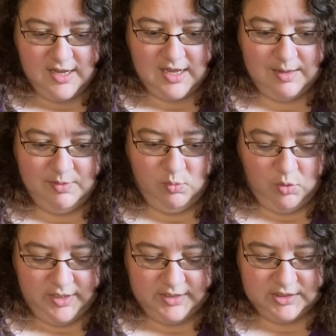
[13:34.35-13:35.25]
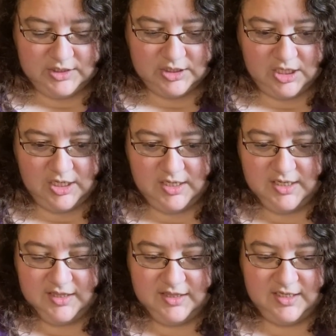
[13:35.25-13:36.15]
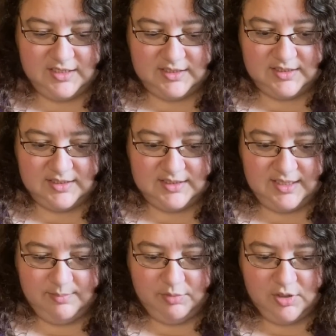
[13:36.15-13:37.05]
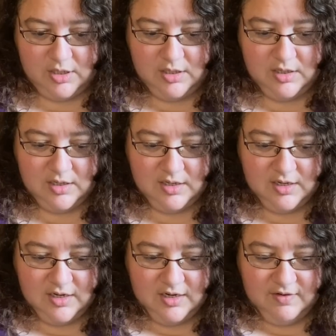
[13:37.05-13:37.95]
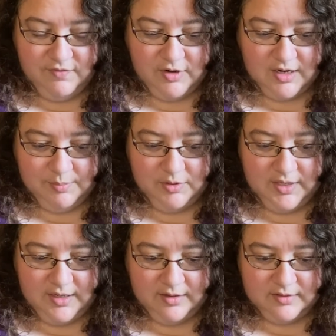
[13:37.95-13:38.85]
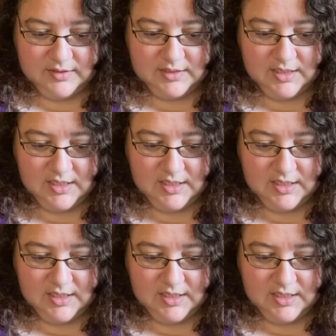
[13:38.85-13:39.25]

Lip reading: I've been wanting to start this sampler for a couple of years.